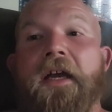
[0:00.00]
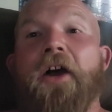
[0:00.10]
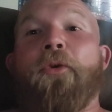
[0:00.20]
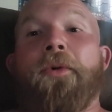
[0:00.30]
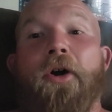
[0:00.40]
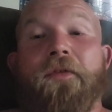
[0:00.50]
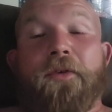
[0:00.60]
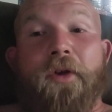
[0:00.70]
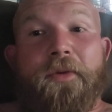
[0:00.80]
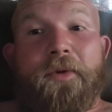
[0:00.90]
I hope you all have a
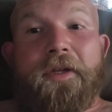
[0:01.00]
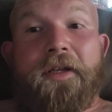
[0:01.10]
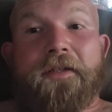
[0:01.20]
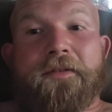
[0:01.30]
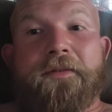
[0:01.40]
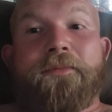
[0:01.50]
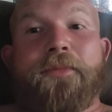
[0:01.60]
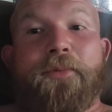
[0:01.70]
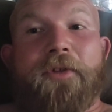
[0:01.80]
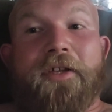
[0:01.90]
great weekend.
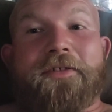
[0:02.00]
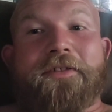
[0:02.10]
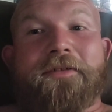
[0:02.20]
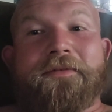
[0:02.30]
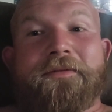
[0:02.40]
Be blessed.